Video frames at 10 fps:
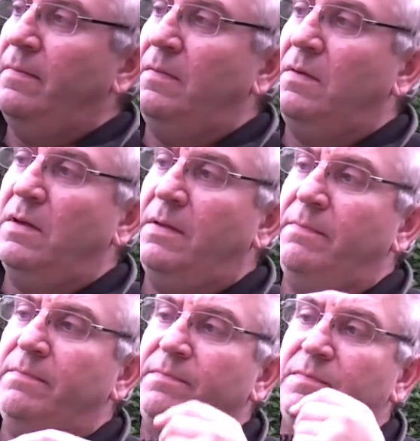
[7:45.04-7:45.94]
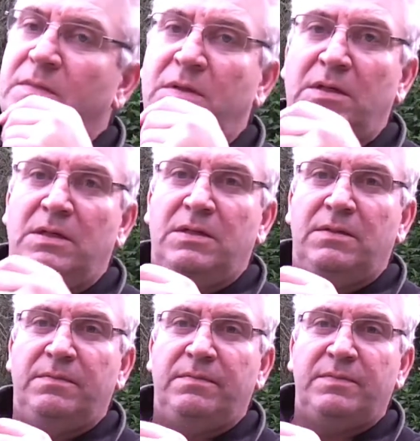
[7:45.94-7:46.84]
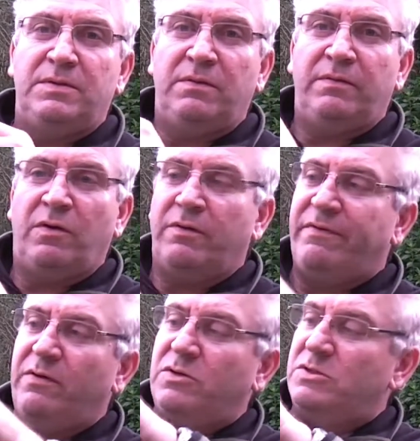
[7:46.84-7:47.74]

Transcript: Okay, so we've got the focus